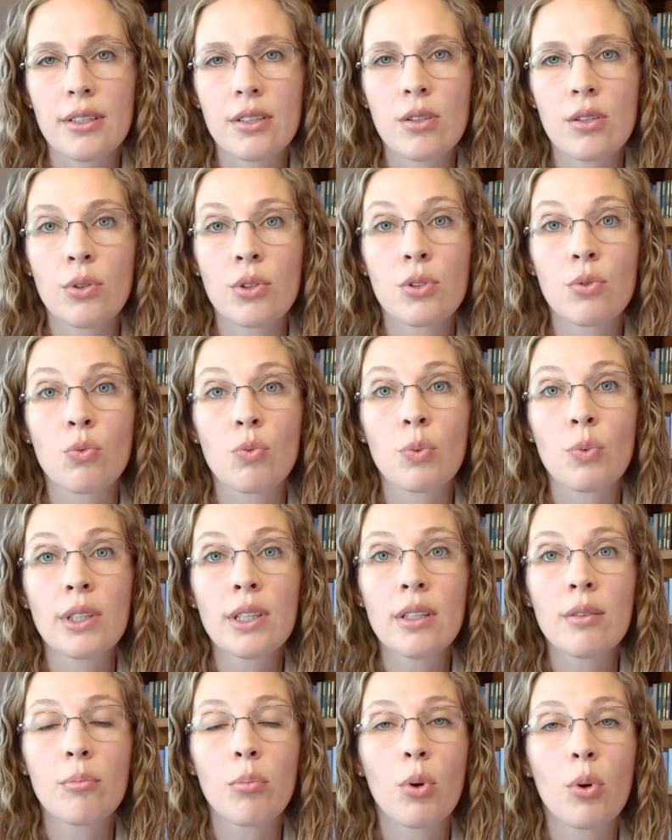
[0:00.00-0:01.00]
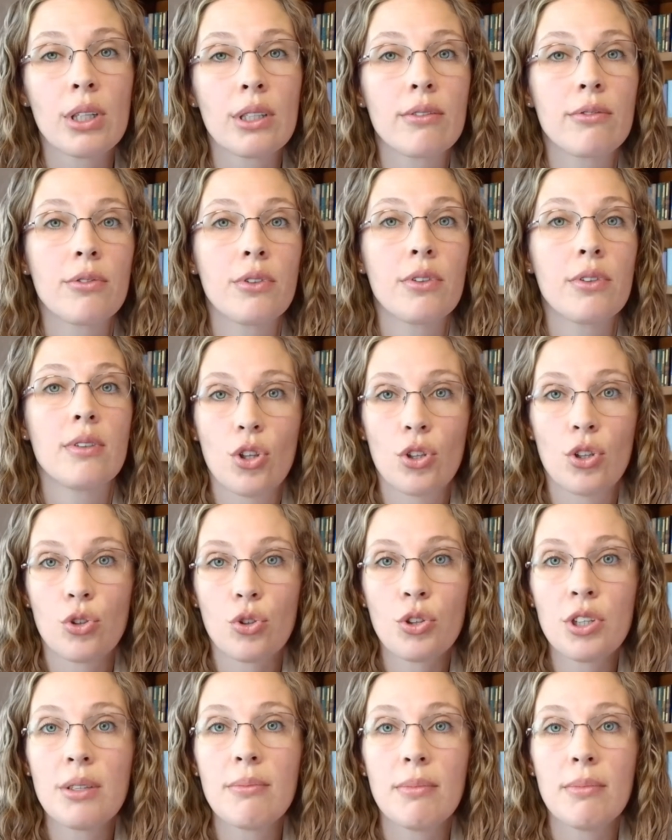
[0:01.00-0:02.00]
So it's really important for the
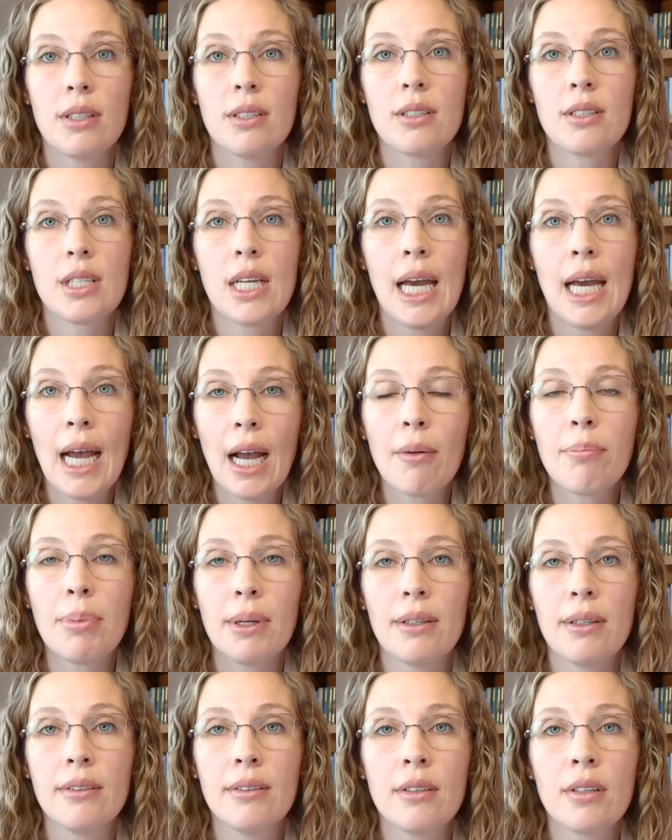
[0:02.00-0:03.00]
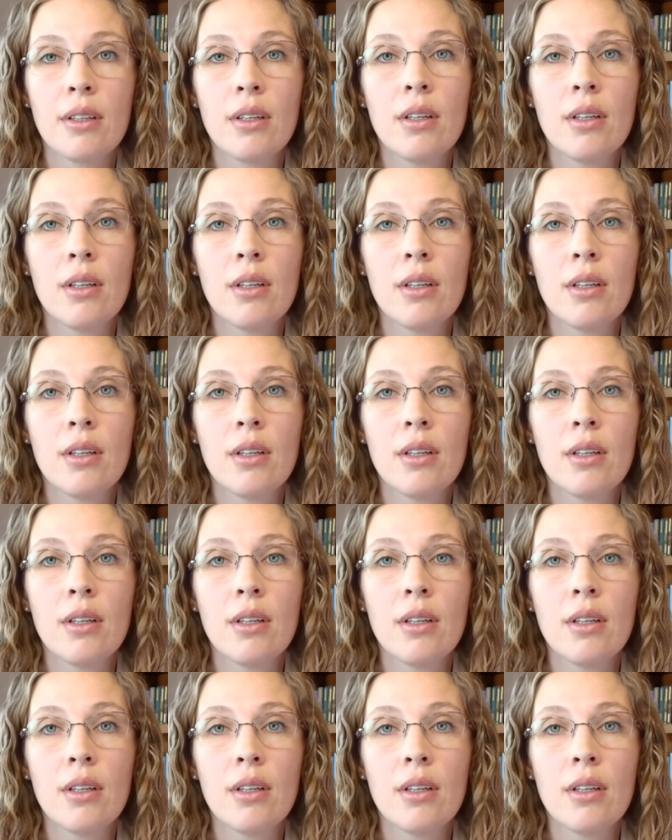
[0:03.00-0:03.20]
treatment to happen.